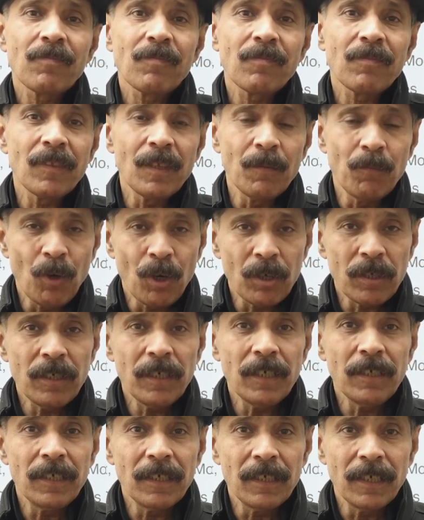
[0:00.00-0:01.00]
the modern
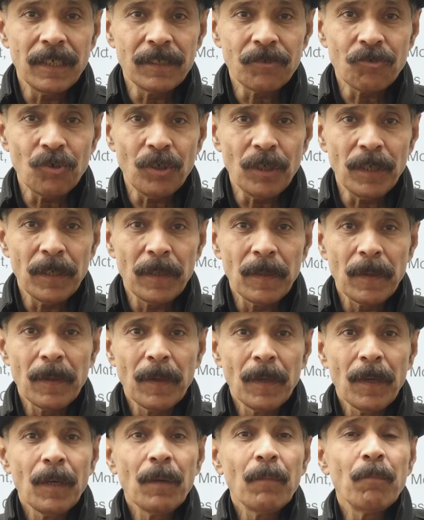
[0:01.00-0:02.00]
Indian history
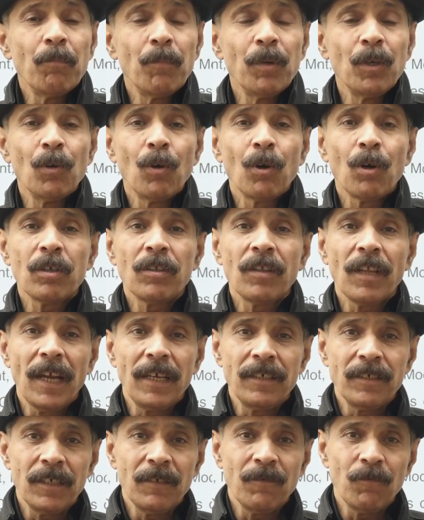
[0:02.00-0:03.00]
beyond
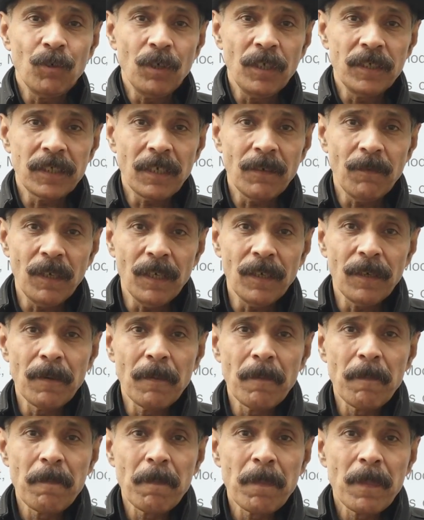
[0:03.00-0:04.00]
1947.
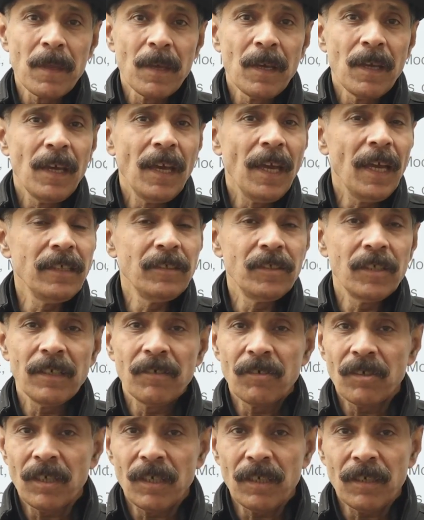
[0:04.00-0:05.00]
In
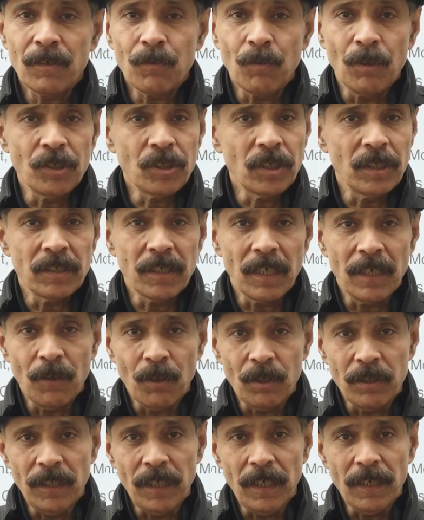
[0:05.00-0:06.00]
general, questions are
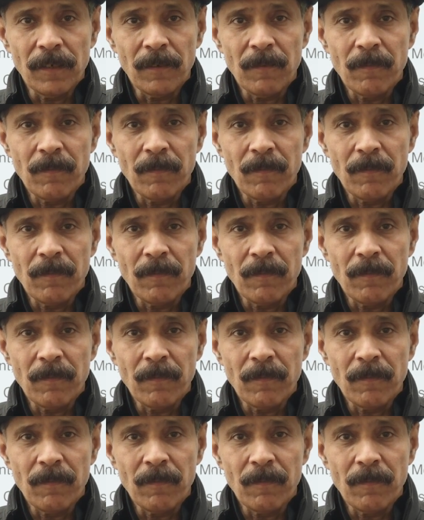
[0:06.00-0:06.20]
not there.